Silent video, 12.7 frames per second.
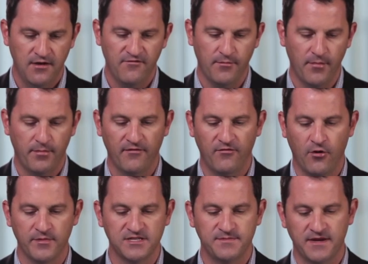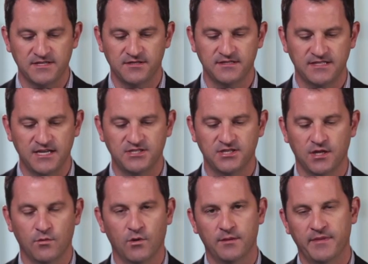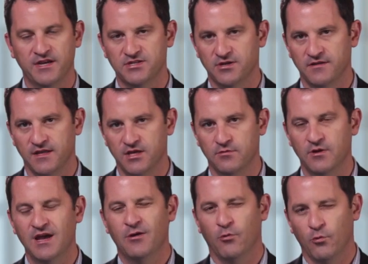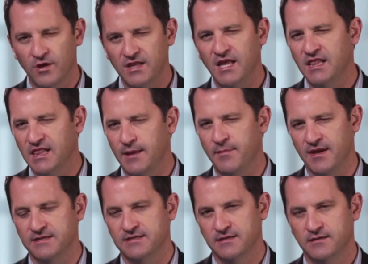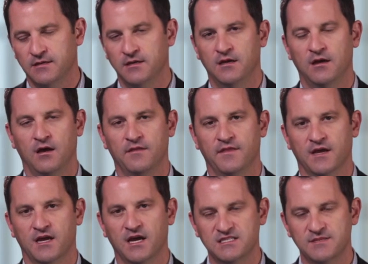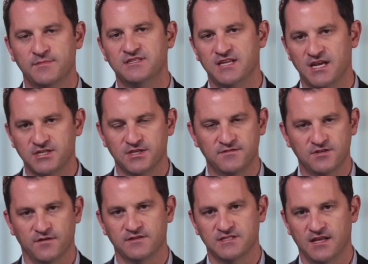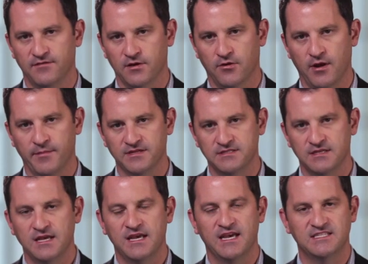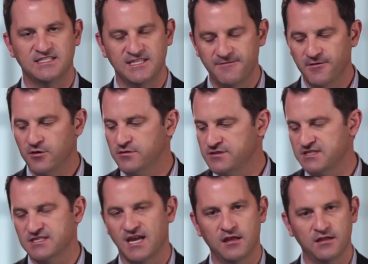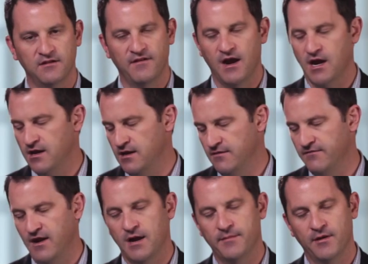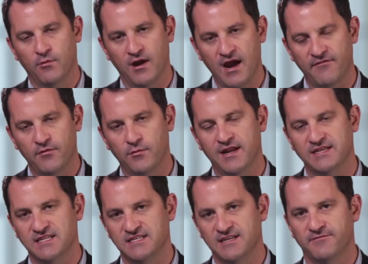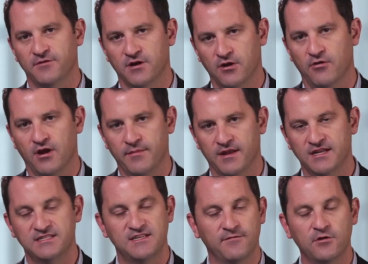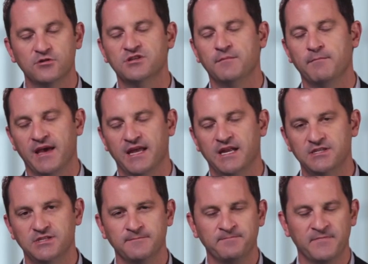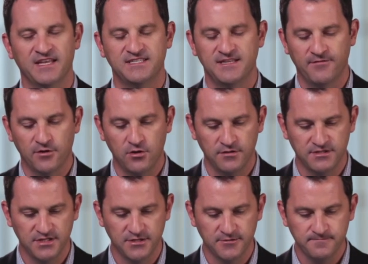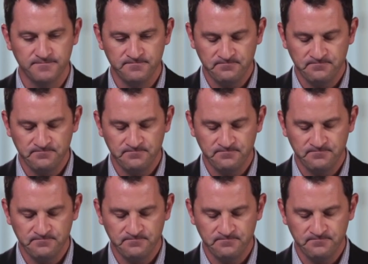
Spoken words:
From a performance specialization, you want to make sure that you really limit the customization of service level agreements. It's difficult to scale an environment where everyone has a different agreement. It's difficult to manage. It's difficult to